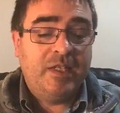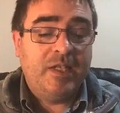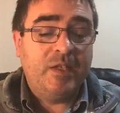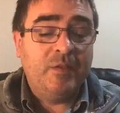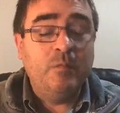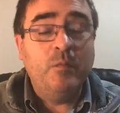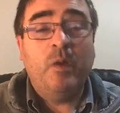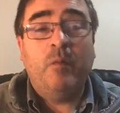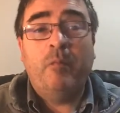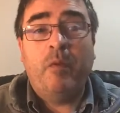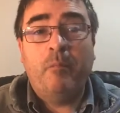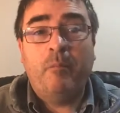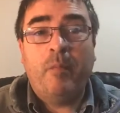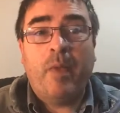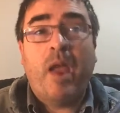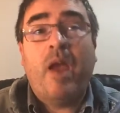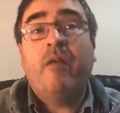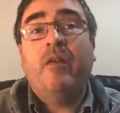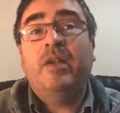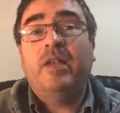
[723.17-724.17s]
He didn't want
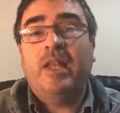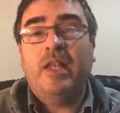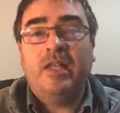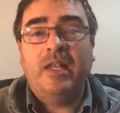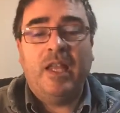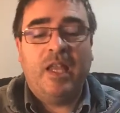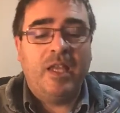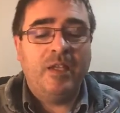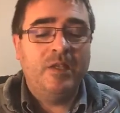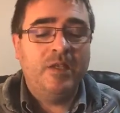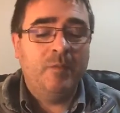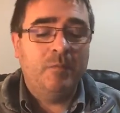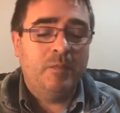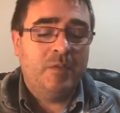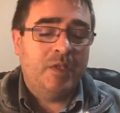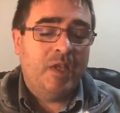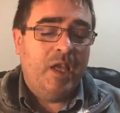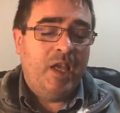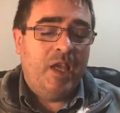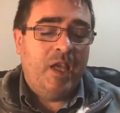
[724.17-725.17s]
to be buried in
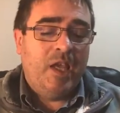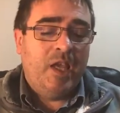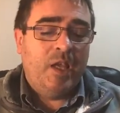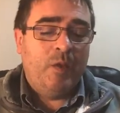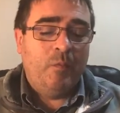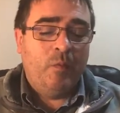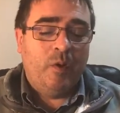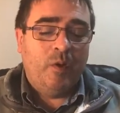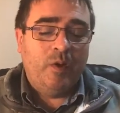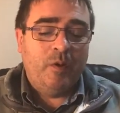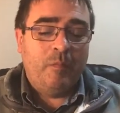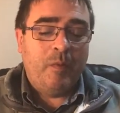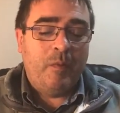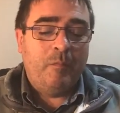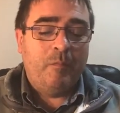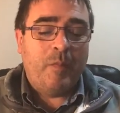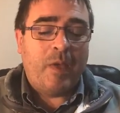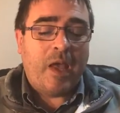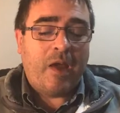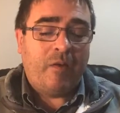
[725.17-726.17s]
Egypt. He
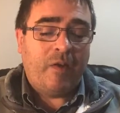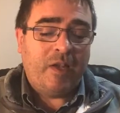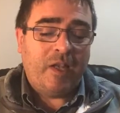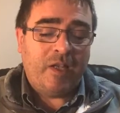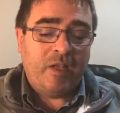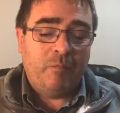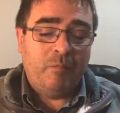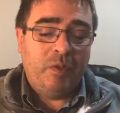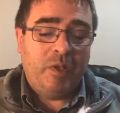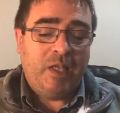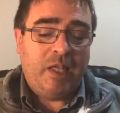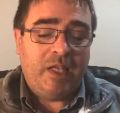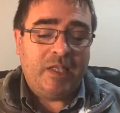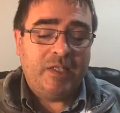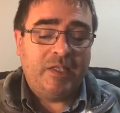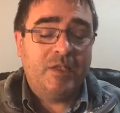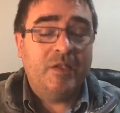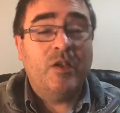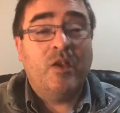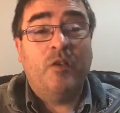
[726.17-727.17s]
wanted to be buried in a
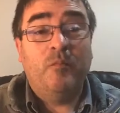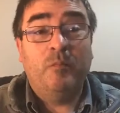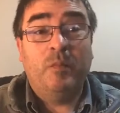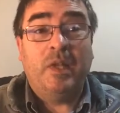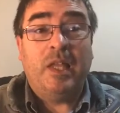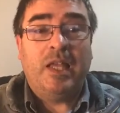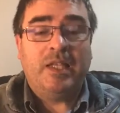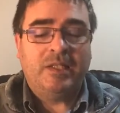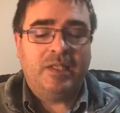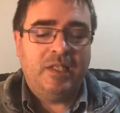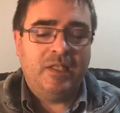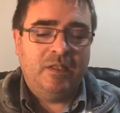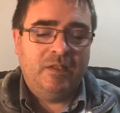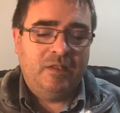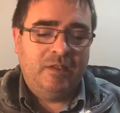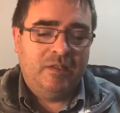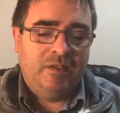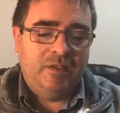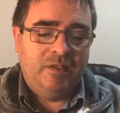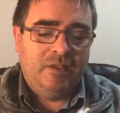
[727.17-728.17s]
place of
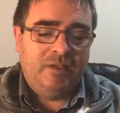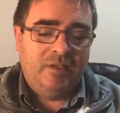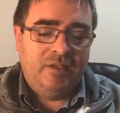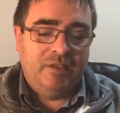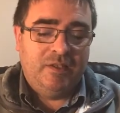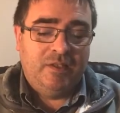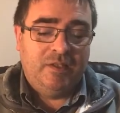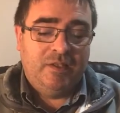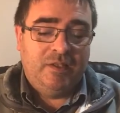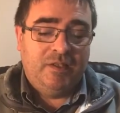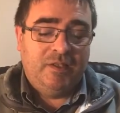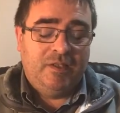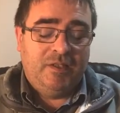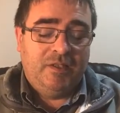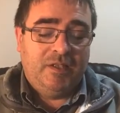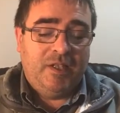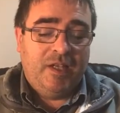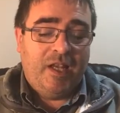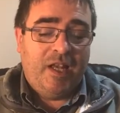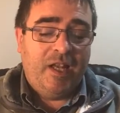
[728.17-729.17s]
blessing.
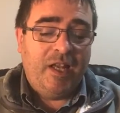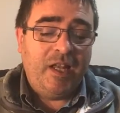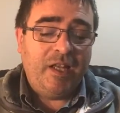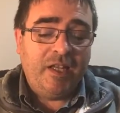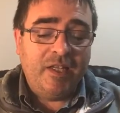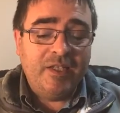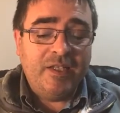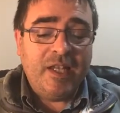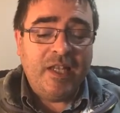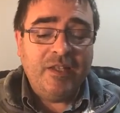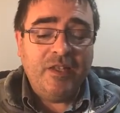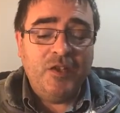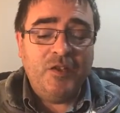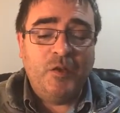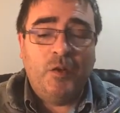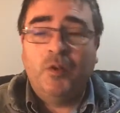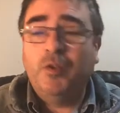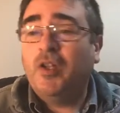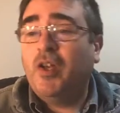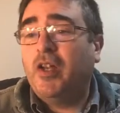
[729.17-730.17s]
And then it
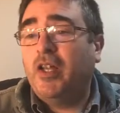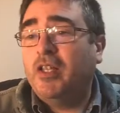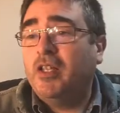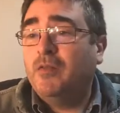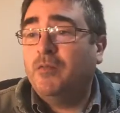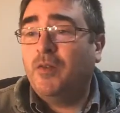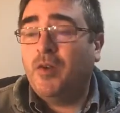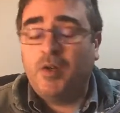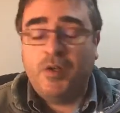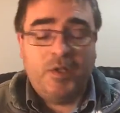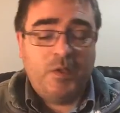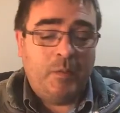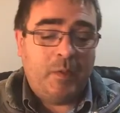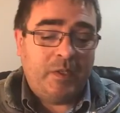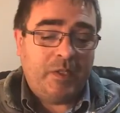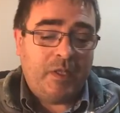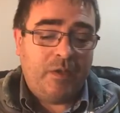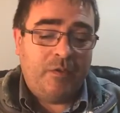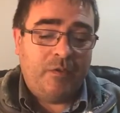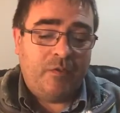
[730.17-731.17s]
continues on down into
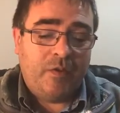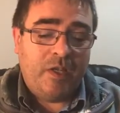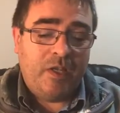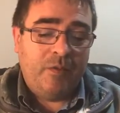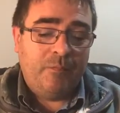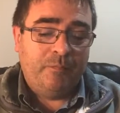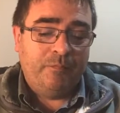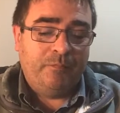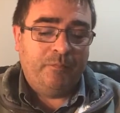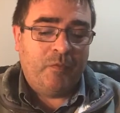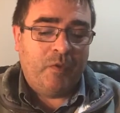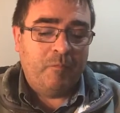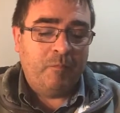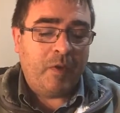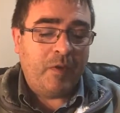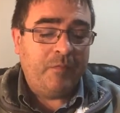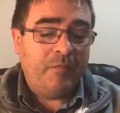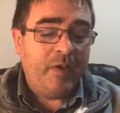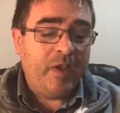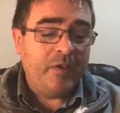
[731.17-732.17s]
verse 23.
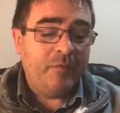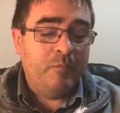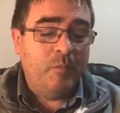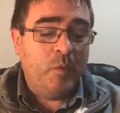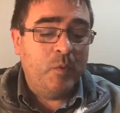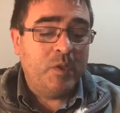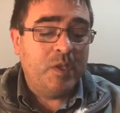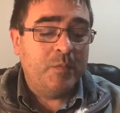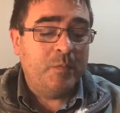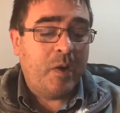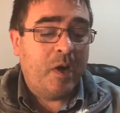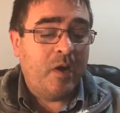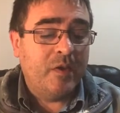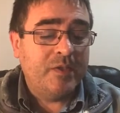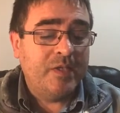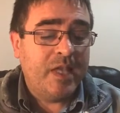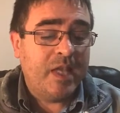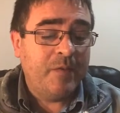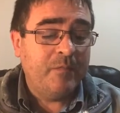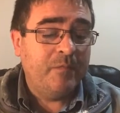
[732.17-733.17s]
By faith, Moses'
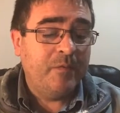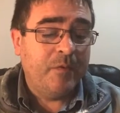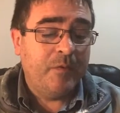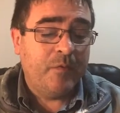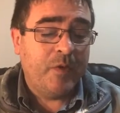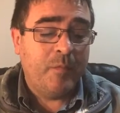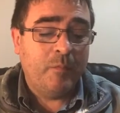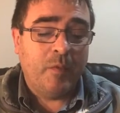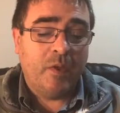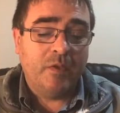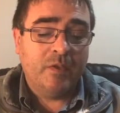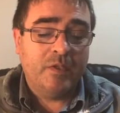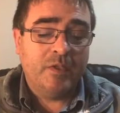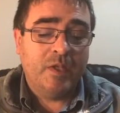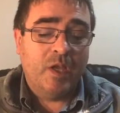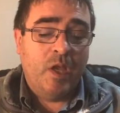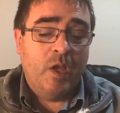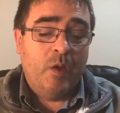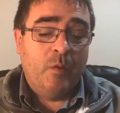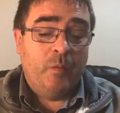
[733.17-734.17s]
parents hid him for 3
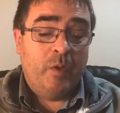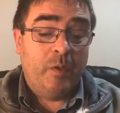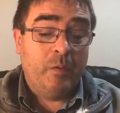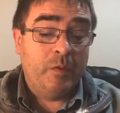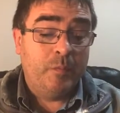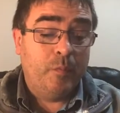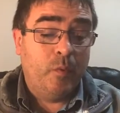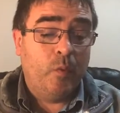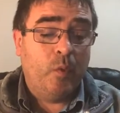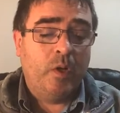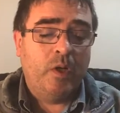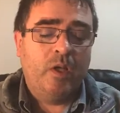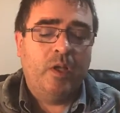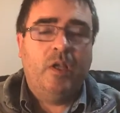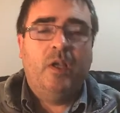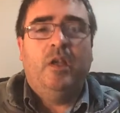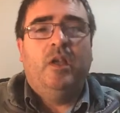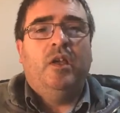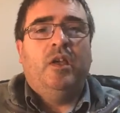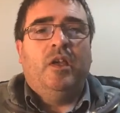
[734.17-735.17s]
months when he was
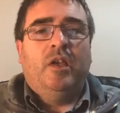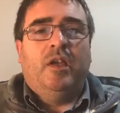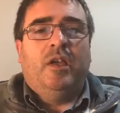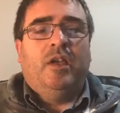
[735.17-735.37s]
born.